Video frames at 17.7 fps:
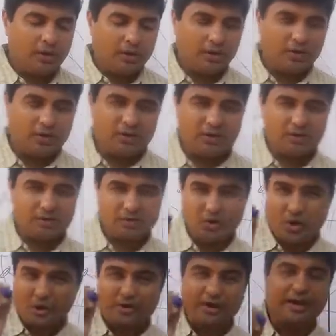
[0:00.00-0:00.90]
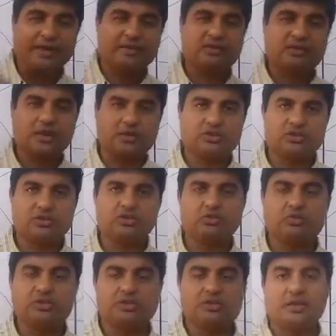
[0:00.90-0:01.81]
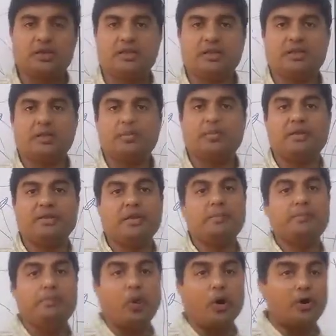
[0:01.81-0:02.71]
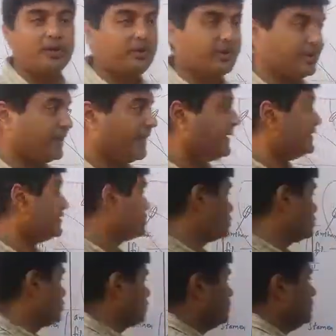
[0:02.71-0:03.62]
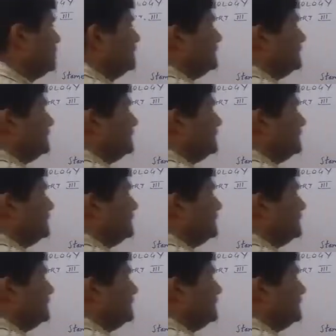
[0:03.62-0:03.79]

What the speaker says: dot-like structures, which are nothing but the pollen grains. So